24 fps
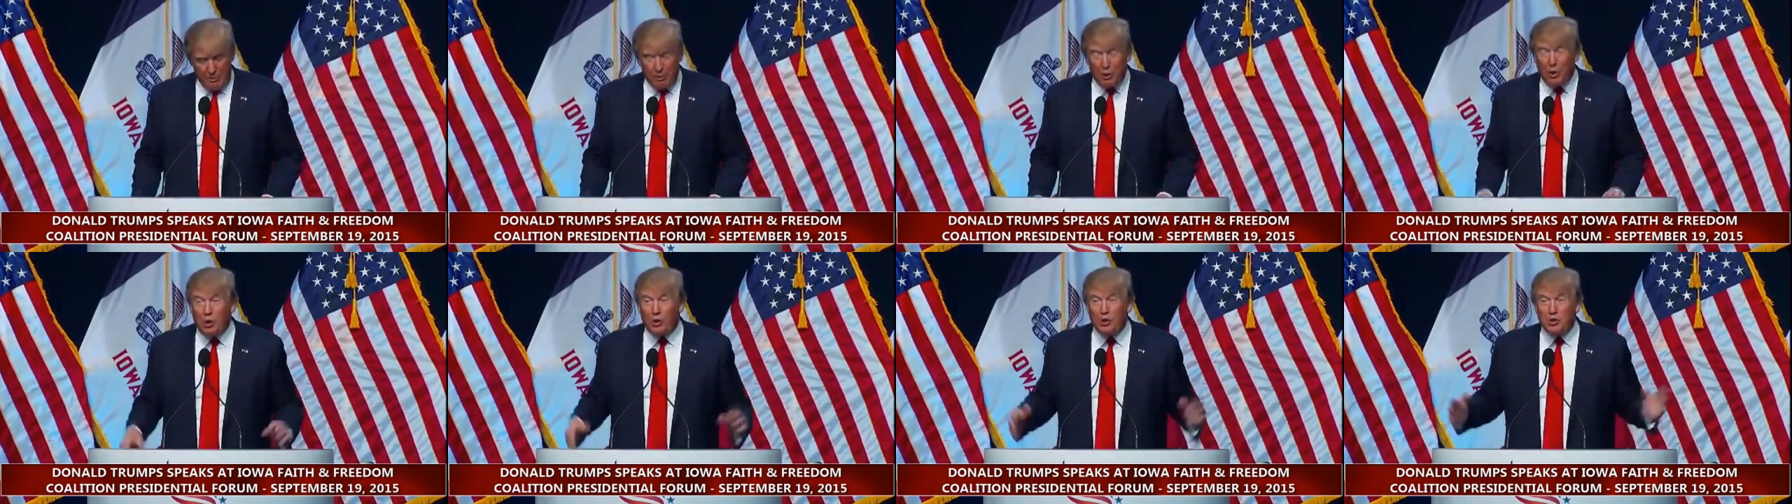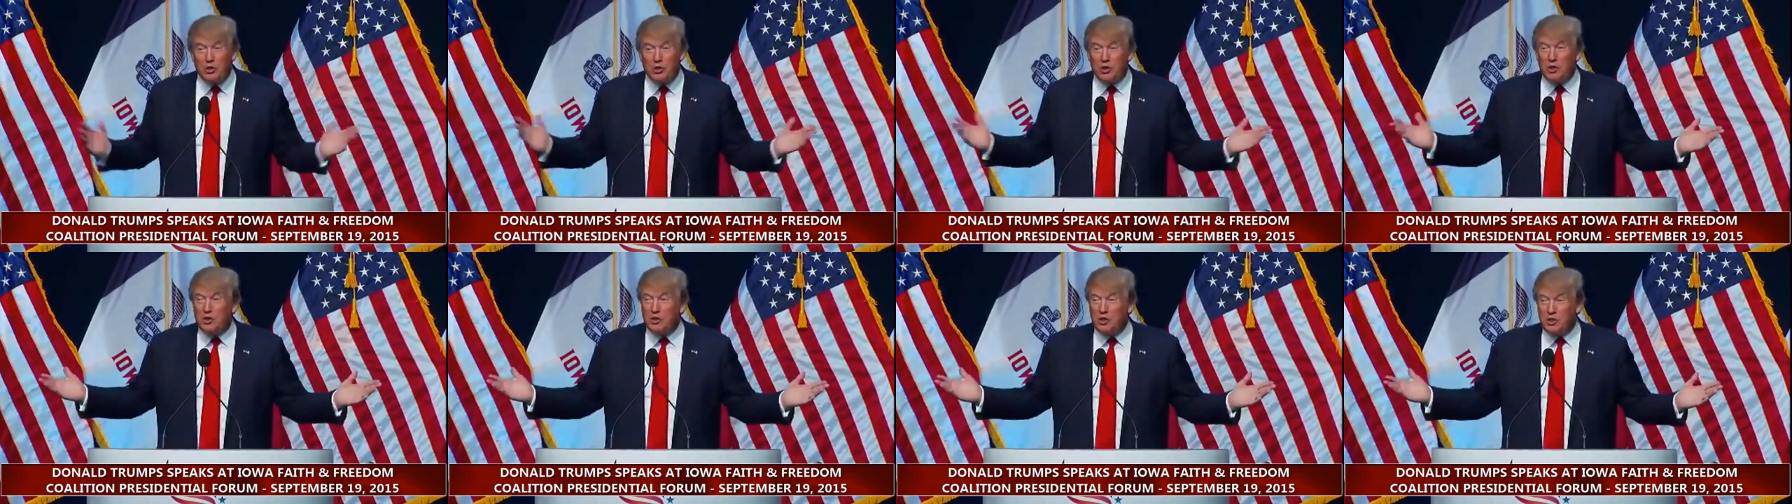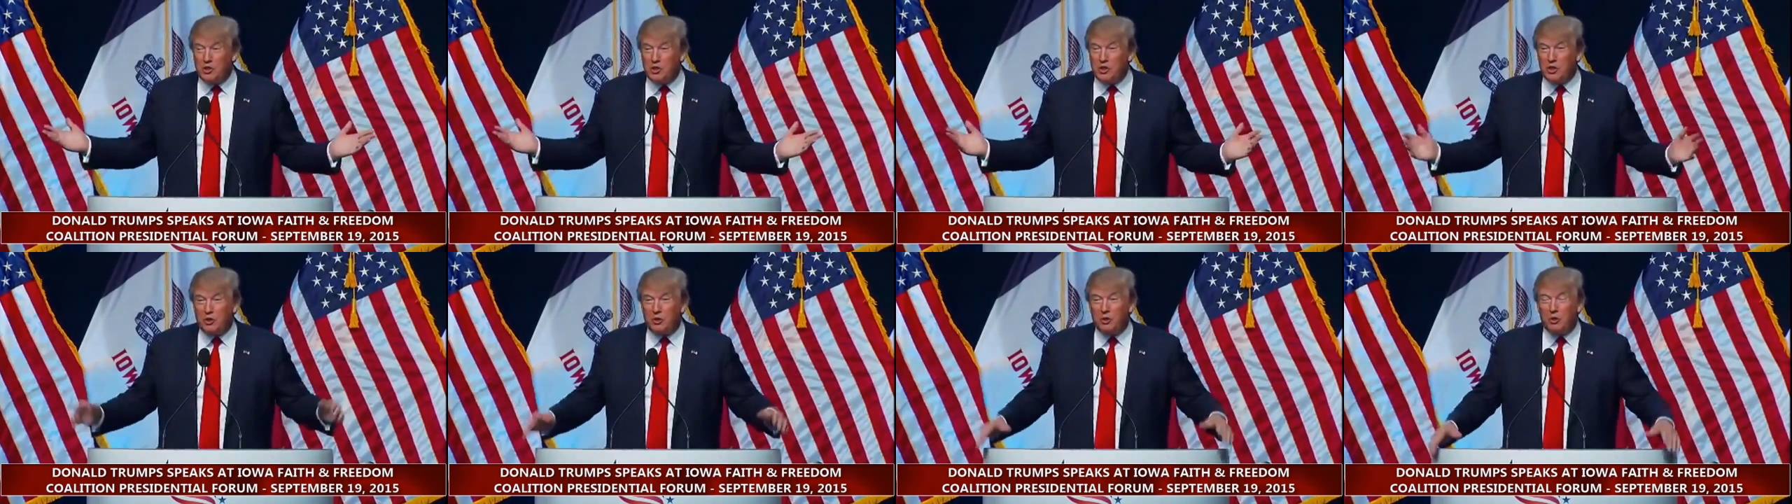because this
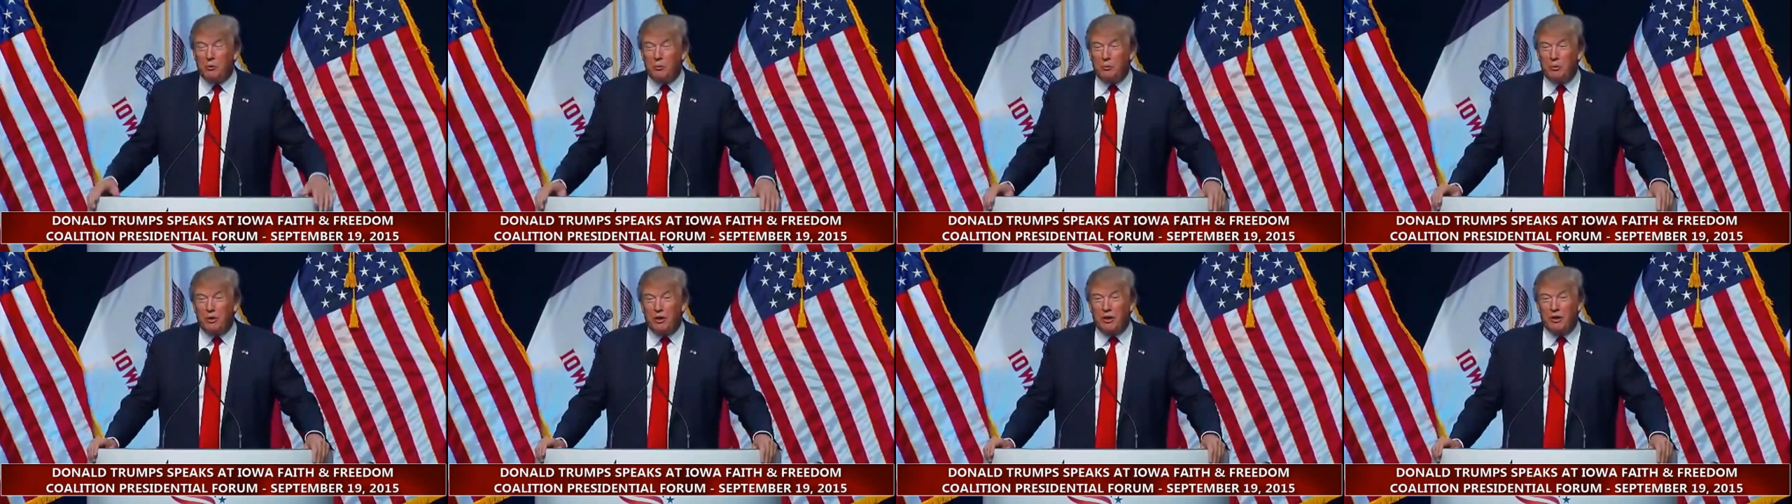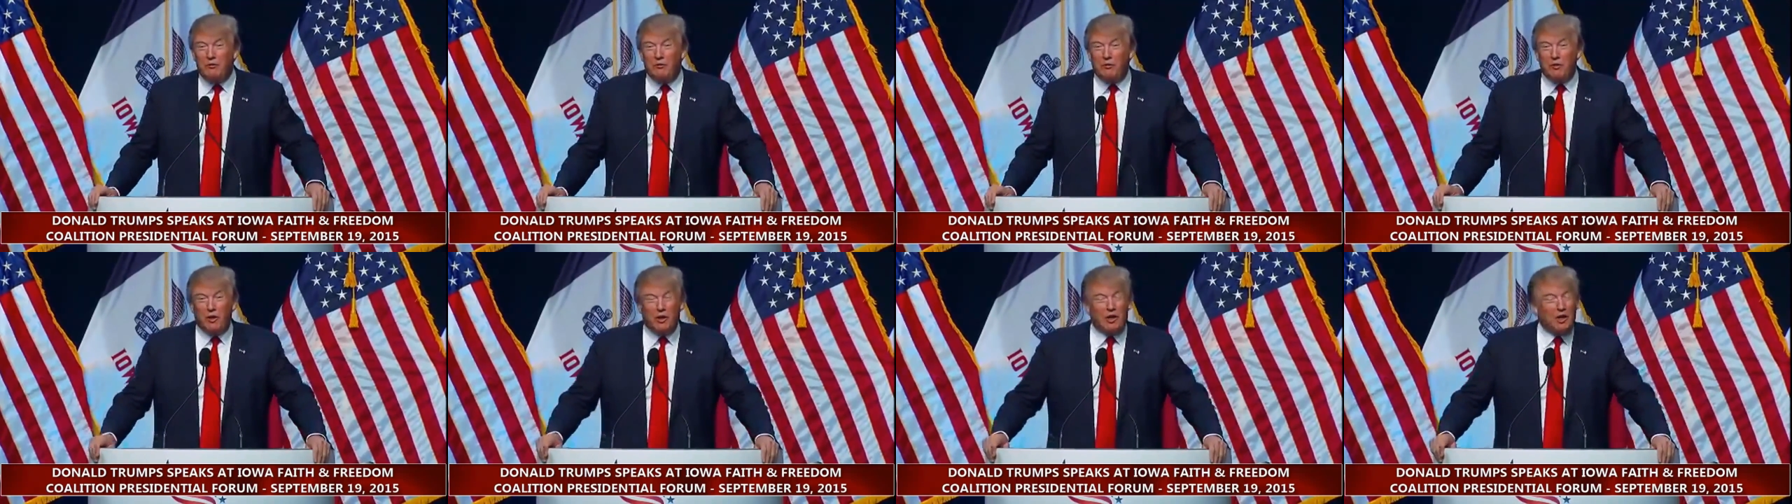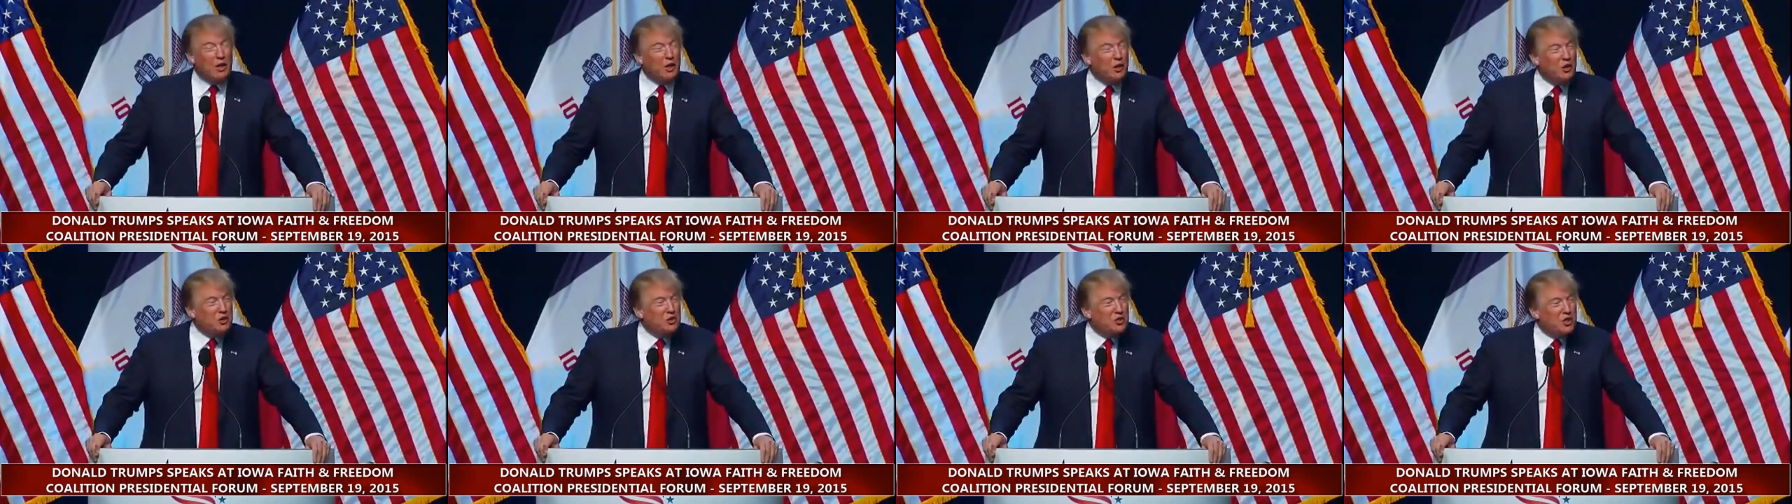is a group that
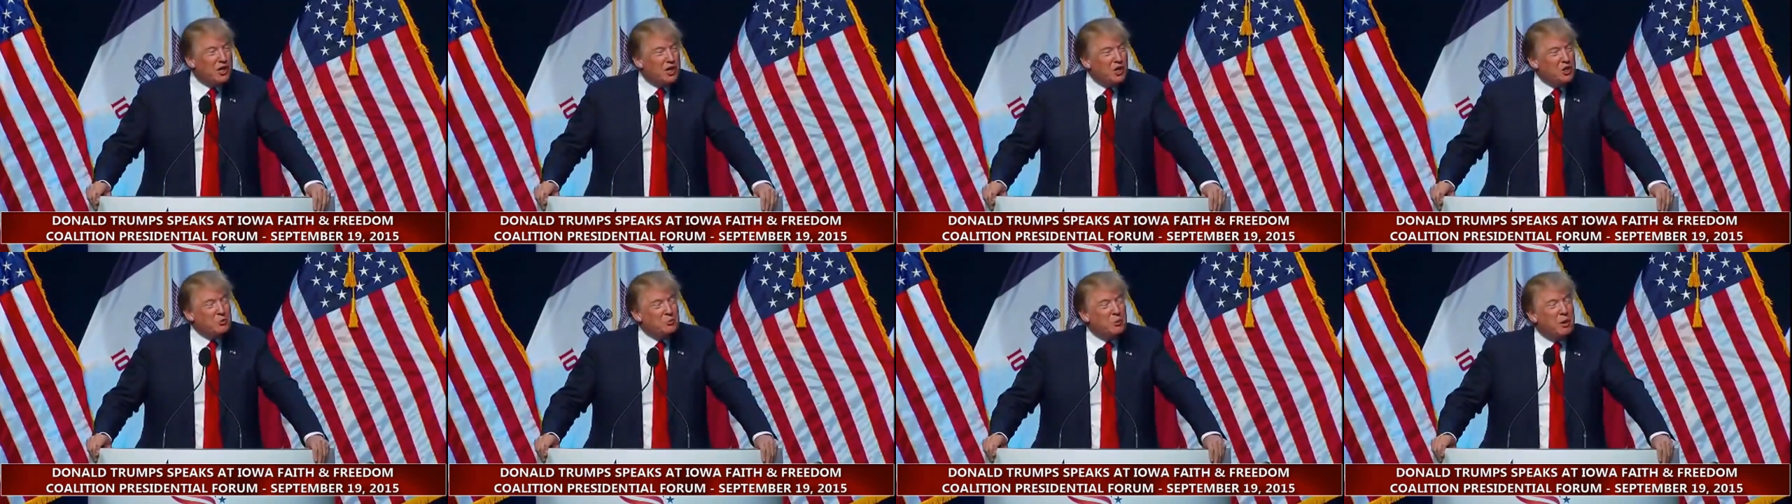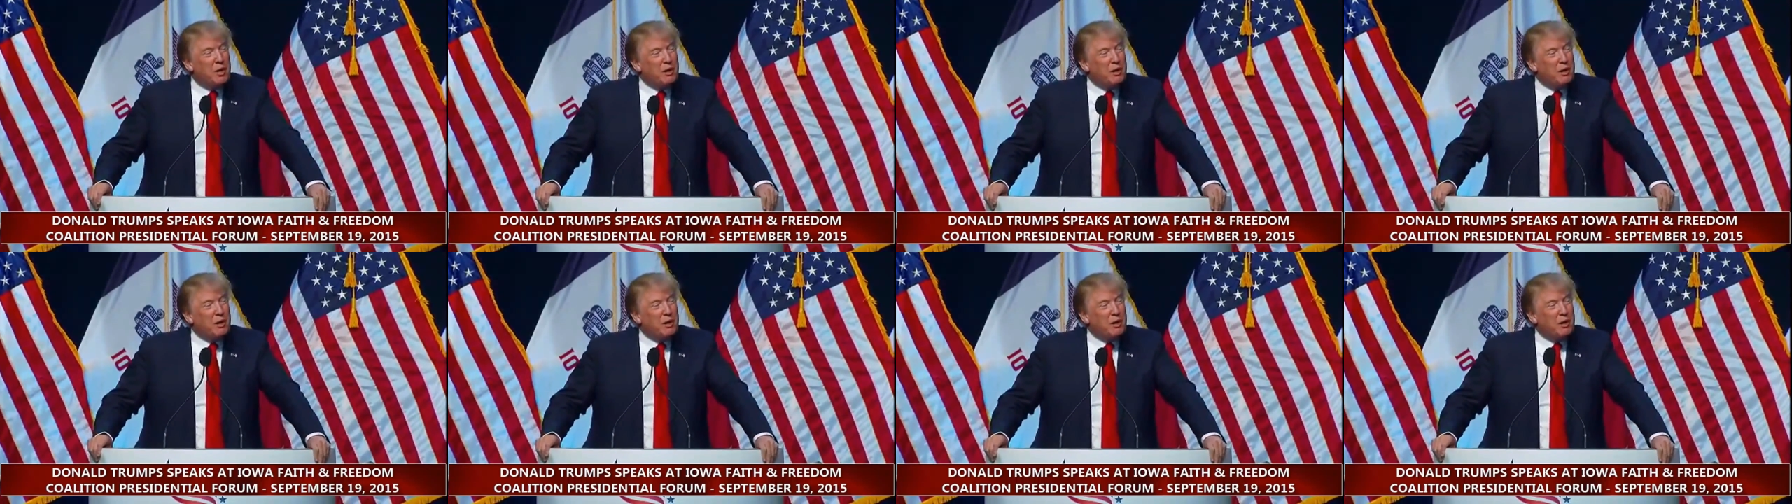fully understands